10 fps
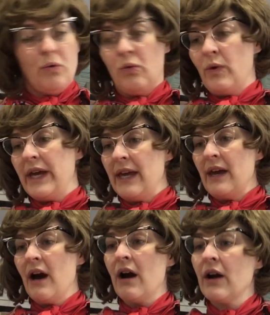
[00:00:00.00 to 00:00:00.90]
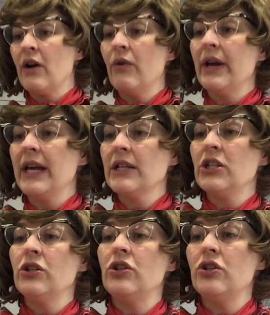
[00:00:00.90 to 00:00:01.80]
we are going
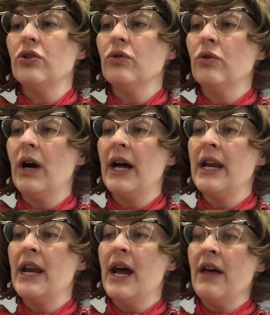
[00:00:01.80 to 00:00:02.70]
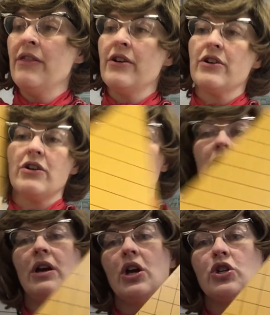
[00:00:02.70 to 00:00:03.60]
to do another
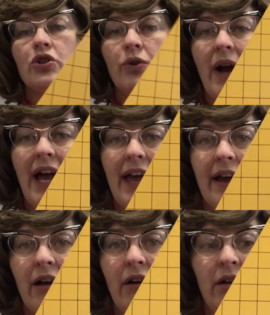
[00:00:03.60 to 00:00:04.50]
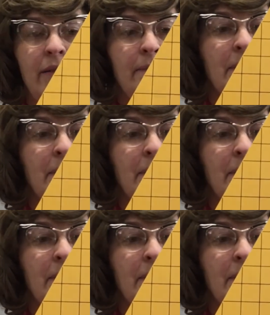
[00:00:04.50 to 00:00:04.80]
triangle.